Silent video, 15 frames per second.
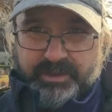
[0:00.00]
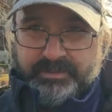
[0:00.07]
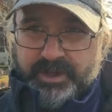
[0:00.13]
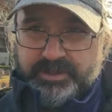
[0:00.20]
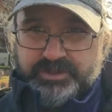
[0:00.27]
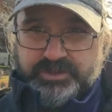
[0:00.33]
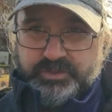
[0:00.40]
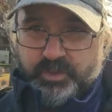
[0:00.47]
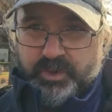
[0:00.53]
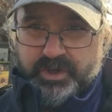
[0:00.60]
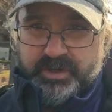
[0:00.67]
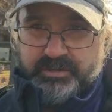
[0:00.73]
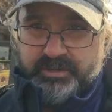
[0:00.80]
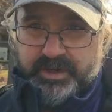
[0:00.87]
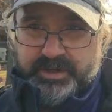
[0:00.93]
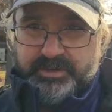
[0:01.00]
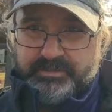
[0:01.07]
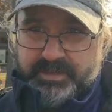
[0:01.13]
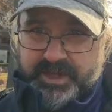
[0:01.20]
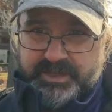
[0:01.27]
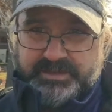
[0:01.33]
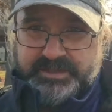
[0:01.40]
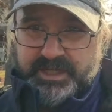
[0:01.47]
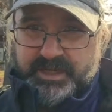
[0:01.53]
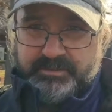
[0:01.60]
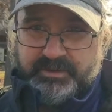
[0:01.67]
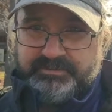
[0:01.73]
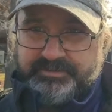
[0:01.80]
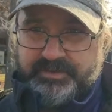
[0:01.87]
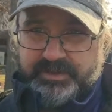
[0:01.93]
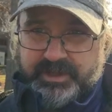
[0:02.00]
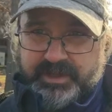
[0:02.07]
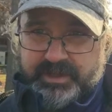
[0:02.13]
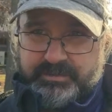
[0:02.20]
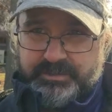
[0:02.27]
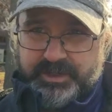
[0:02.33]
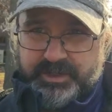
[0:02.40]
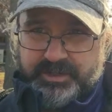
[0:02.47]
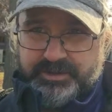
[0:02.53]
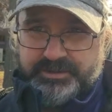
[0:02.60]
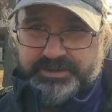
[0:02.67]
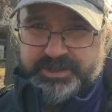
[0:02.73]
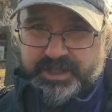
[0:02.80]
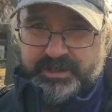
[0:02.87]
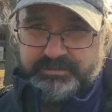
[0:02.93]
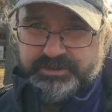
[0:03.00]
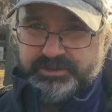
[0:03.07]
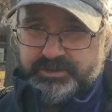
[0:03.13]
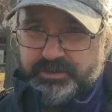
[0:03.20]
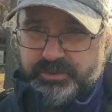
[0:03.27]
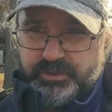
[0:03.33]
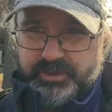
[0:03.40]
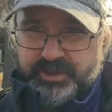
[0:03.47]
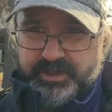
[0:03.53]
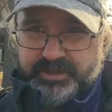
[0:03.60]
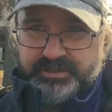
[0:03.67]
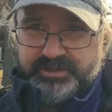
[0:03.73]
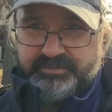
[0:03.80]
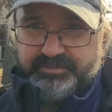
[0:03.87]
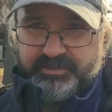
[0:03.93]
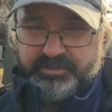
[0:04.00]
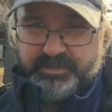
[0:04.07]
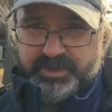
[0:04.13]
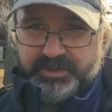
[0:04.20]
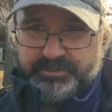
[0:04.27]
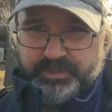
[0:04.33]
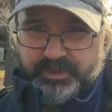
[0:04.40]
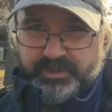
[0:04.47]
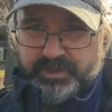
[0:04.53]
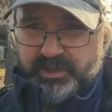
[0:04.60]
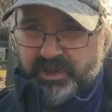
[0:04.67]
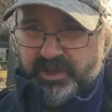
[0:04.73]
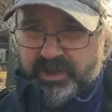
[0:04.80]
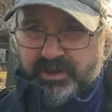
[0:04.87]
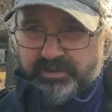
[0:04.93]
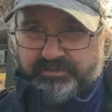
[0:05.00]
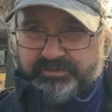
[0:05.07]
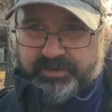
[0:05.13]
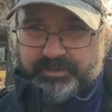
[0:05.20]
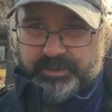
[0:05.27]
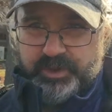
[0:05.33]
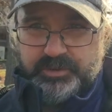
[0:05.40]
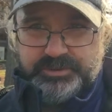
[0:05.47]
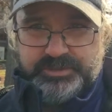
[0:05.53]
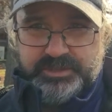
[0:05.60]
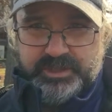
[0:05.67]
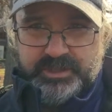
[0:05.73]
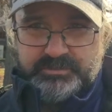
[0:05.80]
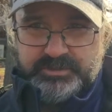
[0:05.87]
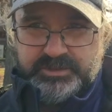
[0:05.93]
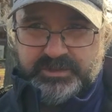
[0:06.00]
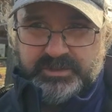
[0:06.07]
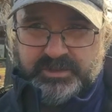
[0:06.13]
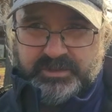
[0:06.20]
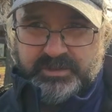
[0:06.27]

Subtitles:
I'm not just walking around in my time. I feel like I'm in other times too, looking at different people from those times.